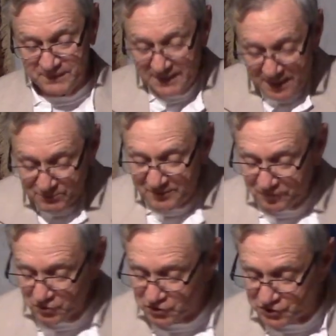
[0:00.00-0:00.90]
It
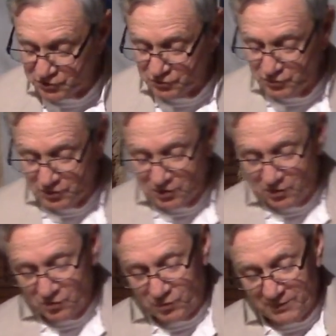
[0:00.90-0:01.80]
refers to
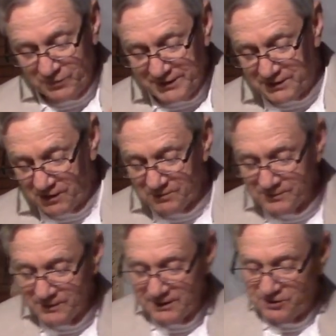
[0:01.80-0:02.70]
when we
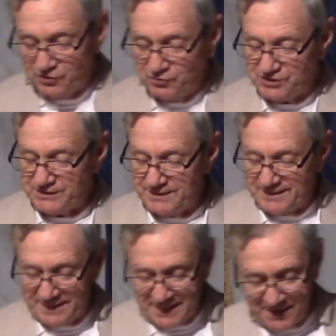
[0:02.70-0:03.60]
come to see
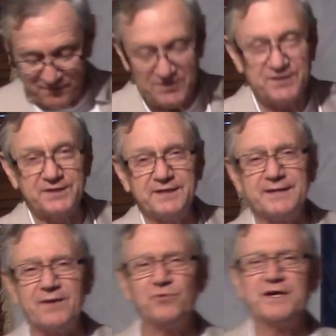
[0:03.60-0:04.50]
that everything
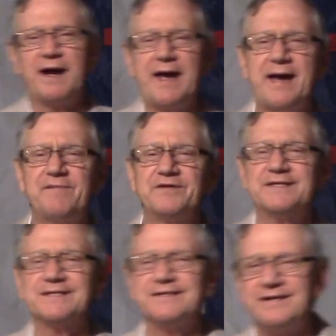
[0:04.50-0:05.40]
that we have
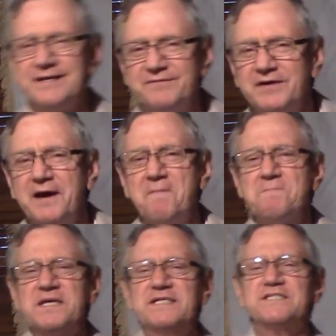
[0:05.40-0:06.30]
in life
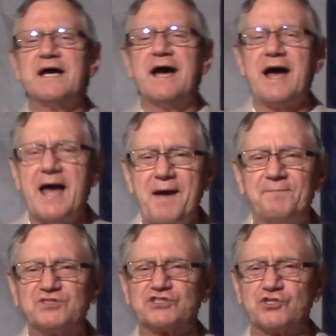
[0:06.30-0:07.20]
means
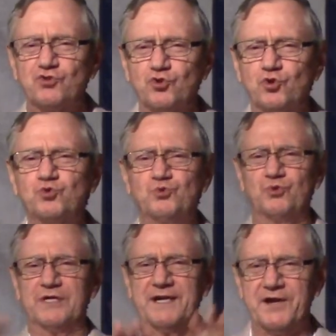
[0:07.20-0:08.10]

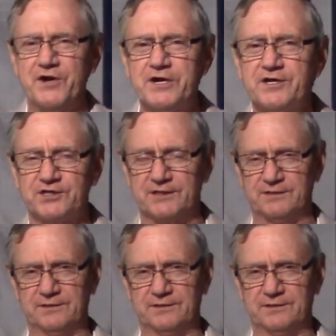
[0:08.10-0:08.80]
absolutely nothing.